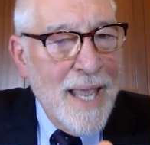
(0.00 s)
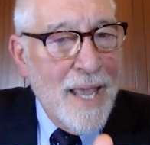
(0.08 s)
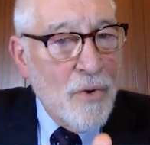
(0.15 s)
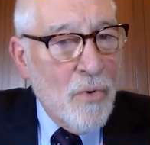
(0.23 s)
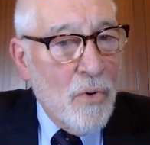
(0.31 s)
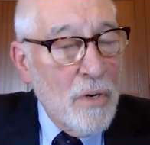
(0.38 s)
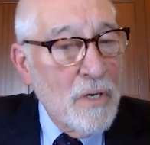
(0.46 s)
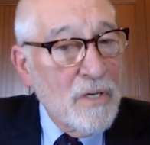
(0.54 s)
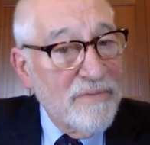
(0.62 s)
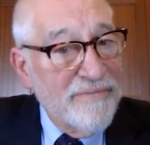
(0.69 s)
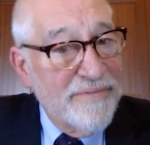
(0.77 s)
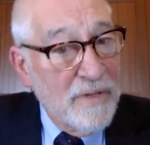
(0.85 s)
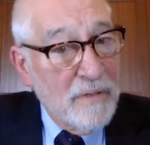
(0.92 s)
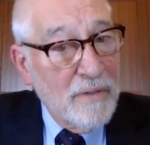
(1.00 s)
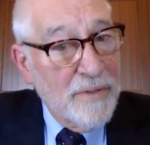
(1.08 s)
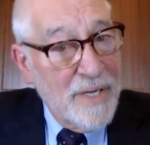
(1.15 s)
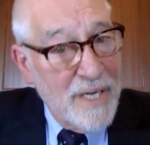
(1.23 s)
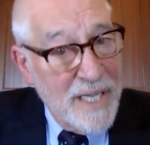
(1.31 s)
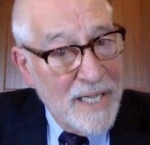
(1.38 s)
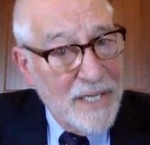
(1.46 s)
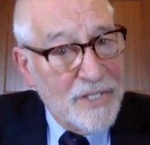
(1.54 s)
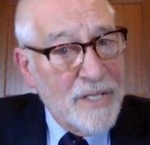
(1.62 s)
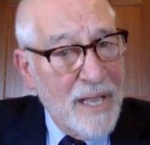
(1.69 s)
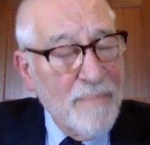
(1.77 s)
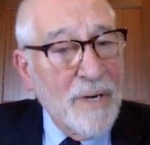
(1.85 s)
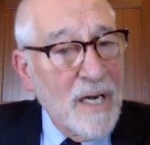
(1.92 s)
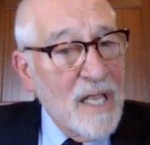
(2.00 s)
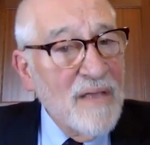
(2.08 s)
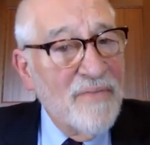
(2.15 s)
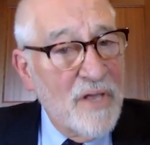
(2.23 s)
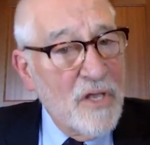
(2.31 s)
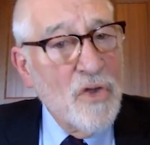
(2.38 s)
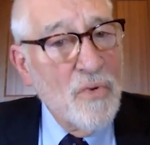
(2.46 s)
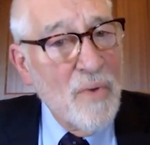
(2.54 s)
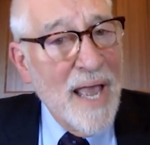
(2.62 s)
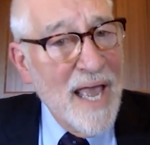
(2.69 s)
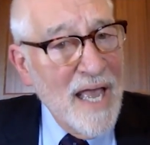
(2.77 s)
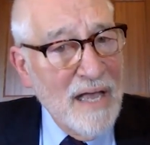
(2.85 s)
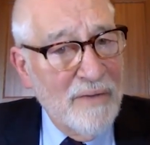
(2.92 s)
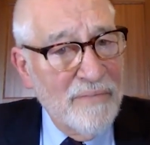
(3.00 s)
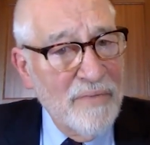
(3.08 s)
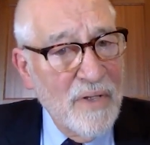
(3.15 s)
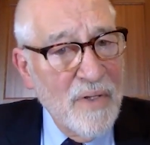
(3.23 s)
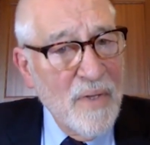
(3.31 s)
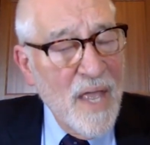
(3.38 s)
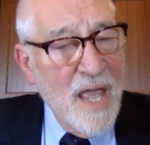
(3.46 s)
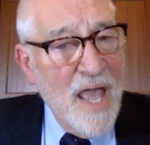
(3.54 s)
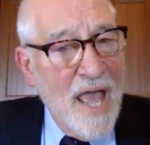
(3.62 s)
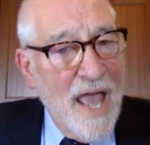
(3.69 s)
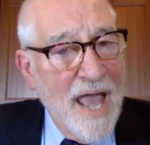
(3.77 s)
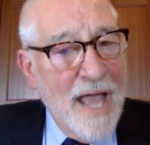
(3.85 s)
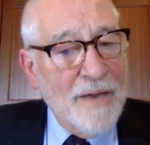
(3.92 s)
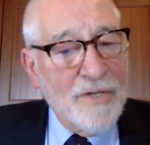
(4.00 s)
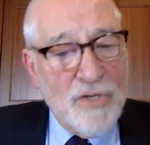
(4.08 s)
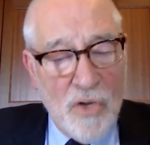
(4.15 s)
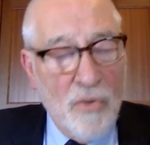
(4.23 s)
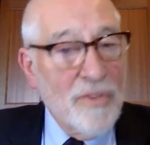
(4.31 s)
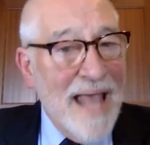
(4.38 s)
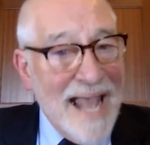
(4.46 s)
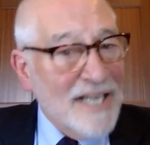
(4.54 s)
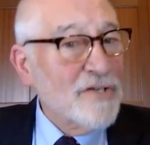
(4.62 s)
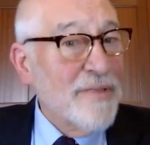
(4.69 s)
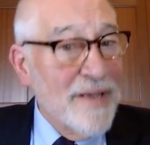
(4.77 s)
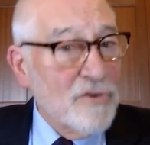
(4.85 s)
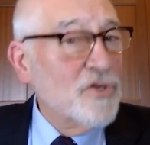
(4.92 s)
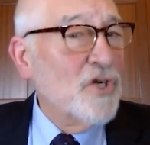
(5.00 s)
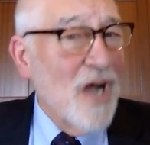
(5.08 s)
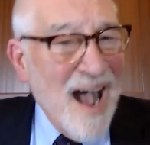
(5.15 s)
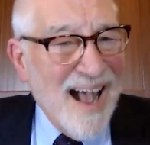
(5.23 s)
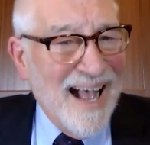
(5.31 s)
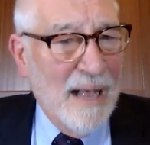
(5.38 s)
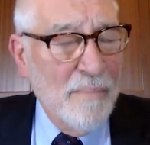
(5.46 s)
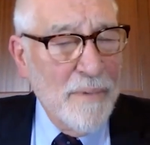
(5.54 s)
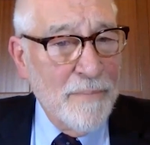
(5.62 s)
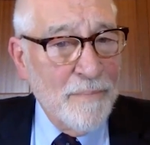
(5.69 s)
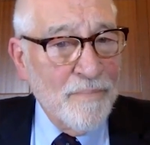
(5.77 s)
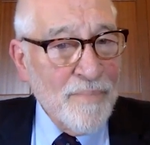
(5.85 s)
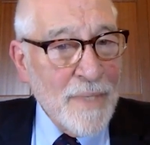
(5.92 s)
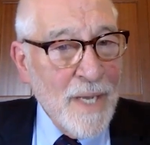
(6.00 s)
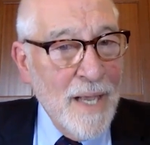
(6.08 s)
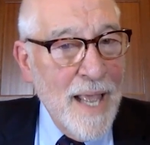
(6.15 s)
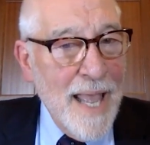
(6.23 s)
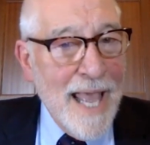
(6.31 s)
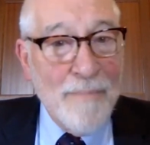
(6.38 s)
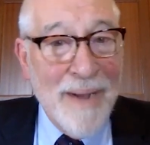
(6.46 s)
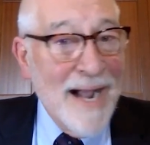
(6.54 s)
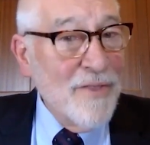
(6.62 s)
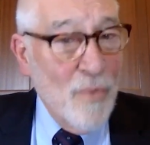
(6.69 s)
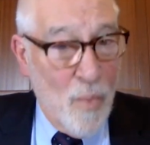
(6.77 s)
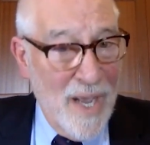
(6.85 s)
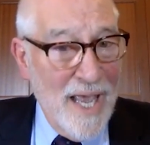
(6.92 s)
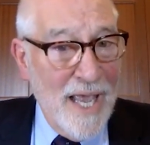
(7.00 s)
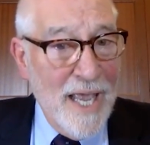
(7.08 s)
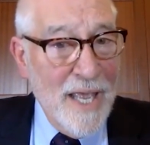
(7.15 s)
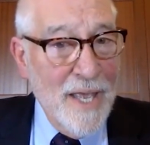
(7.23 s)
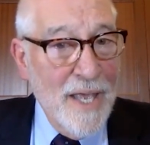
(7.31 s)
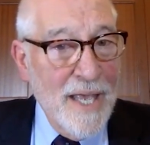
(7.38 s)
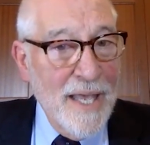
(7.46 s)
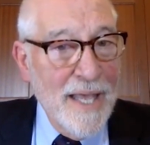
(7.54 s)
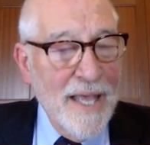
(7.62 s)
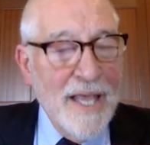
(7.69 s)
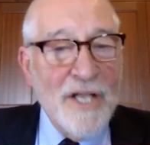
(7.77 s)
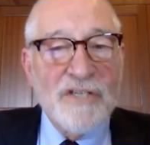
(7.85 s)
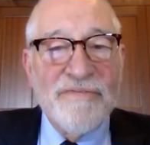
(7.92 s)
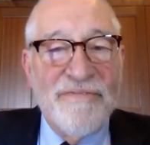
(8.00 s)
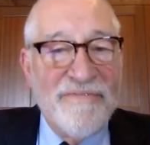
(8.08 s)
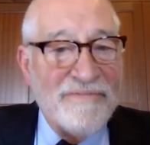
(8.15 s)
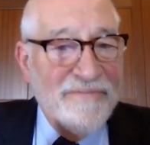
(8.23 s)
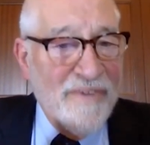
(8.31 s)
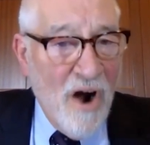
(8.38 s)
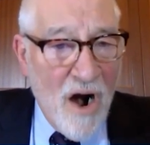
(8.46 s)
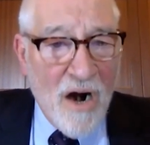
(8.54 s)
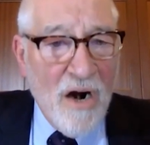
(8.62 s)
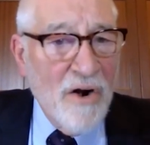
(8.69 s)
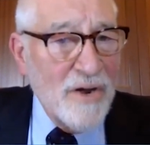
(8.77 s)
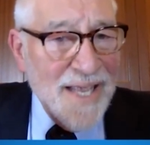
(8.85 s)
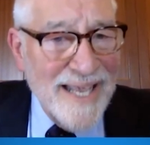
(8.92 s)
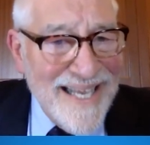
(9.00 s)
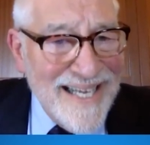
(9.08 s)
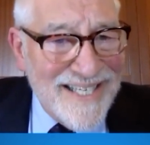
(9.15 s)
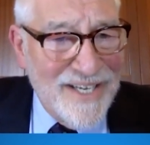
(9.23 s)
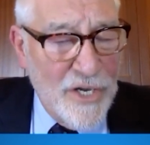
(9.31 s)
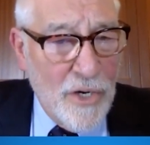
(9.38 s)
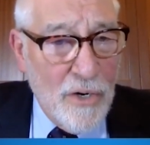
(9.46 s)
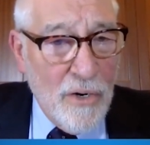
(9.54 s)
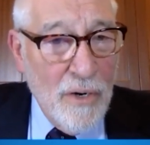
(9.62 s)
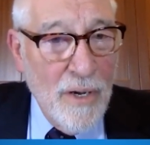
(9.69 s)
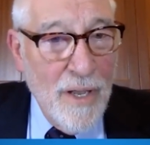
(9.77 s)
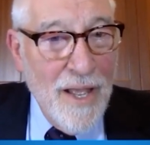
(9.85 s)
in order to fill the needs they believe that you have. And so that's their job. And by the way, it's far easier